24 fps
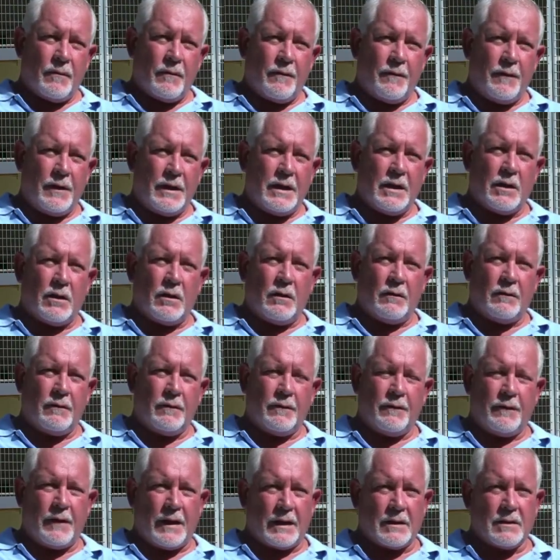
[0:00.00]
feeding of
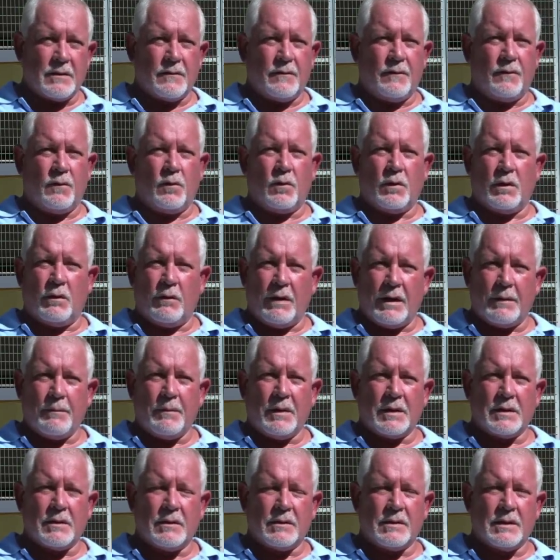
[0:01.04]
fats for the red
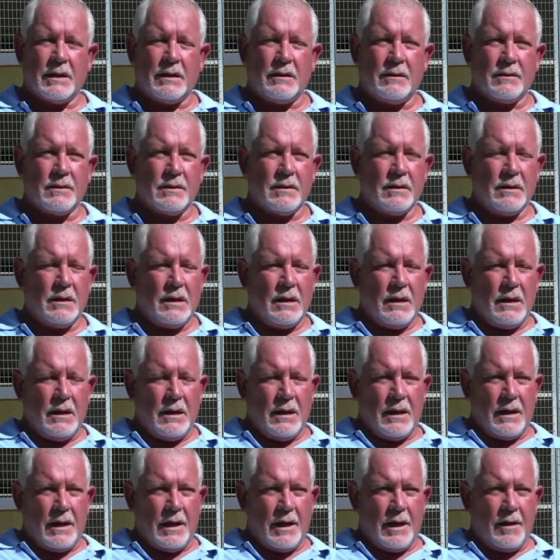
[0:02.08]
muscle cells.
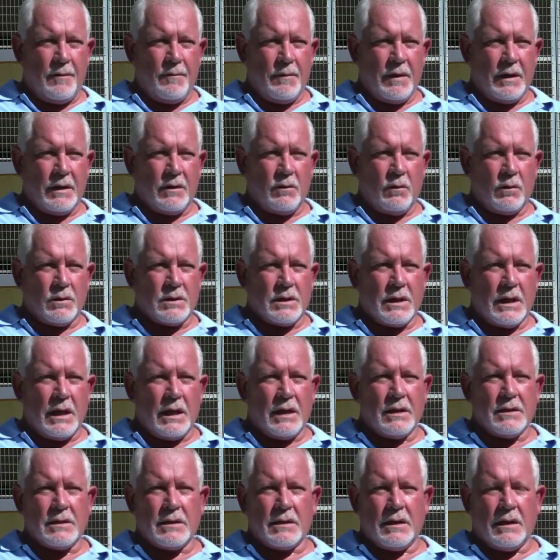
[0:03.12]
It also
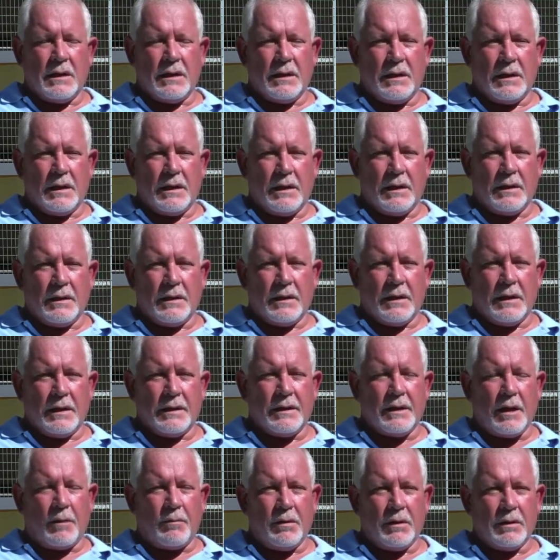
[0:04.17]
has a
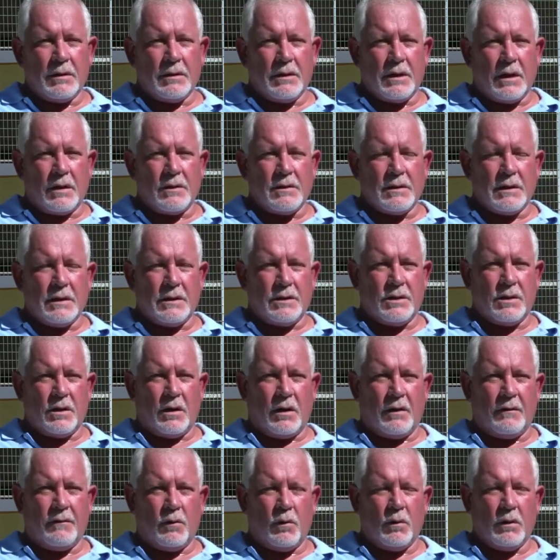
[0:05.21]
double dosage
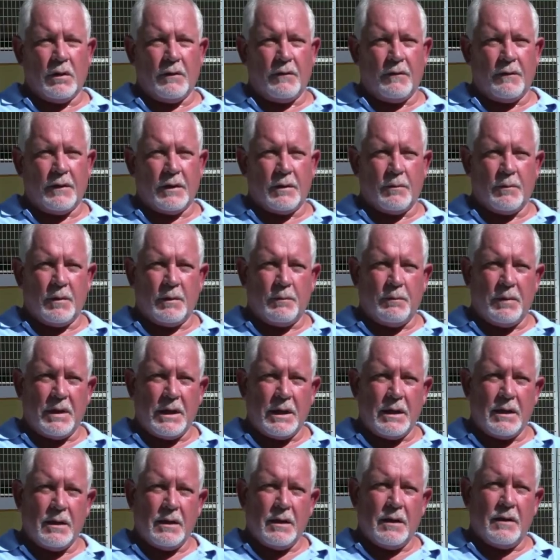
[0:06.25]
of all the vitamin
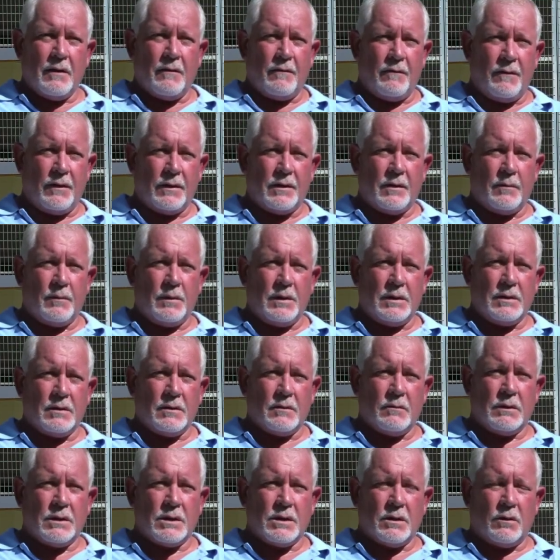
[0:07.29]
B vitamins,
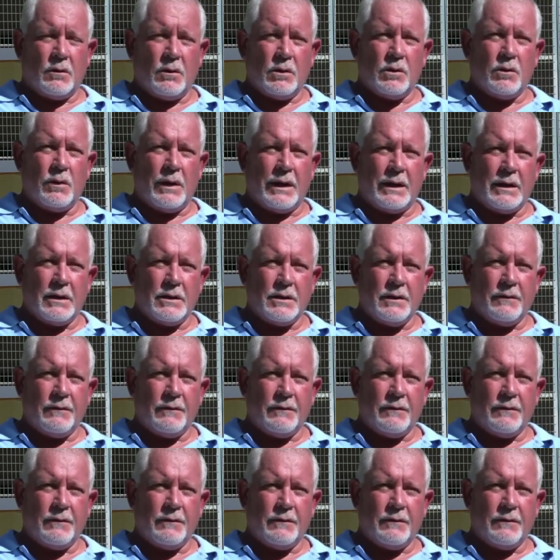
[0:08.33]
which are all your energy